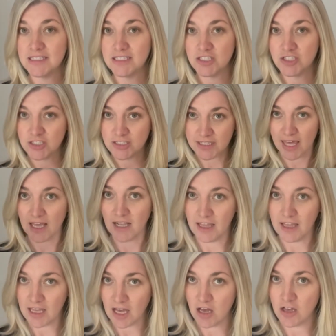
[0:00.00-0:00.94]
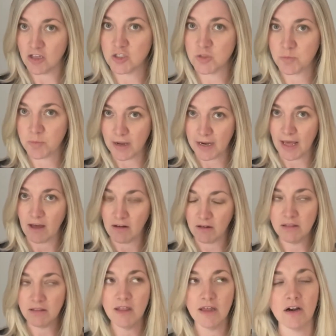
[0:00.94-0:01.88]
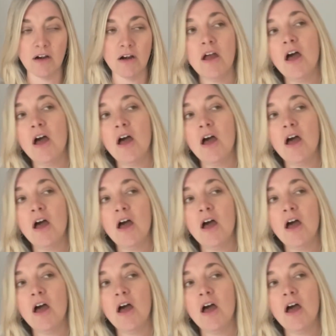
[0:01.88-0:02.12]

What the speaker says: it's just kind of like all spread out and cluttered.